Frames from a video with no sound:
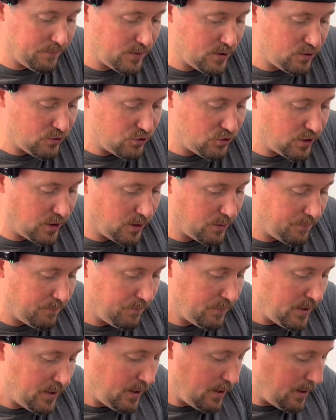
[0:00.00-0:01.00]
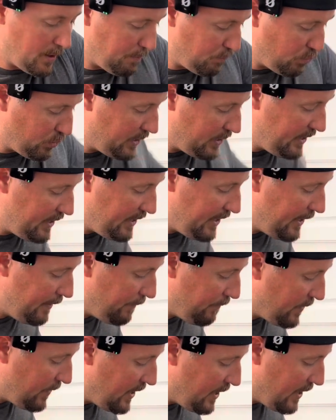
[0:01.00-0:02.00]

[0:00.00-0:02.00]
So pretty neat.